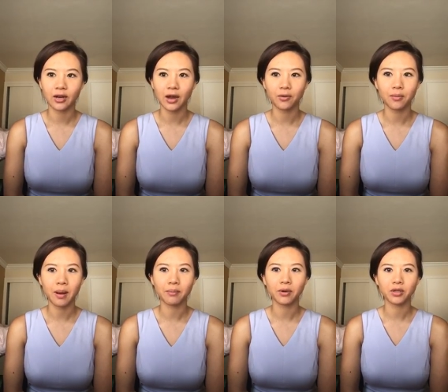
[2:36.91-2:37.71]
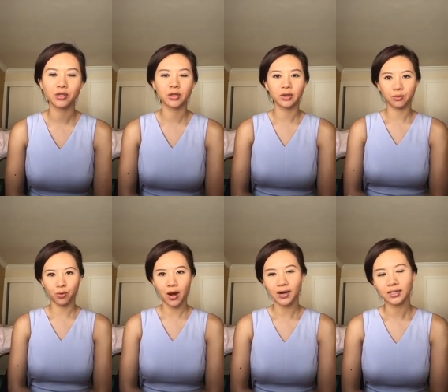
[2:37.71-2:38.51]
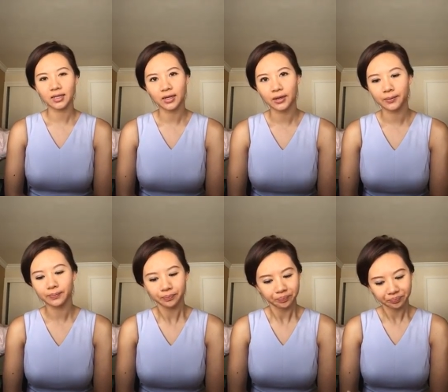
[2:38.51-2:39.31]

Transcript: I remember during practicum,